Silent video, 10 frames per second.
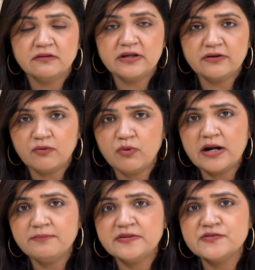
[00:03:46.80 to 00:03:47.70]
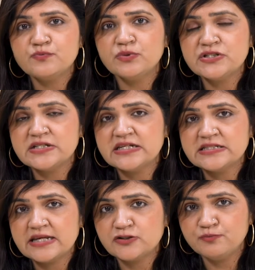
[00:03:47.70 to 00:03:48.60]
the requirements which
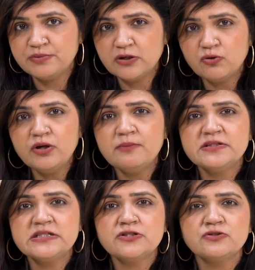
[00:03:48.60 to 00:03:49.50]
says that you've been cohabiting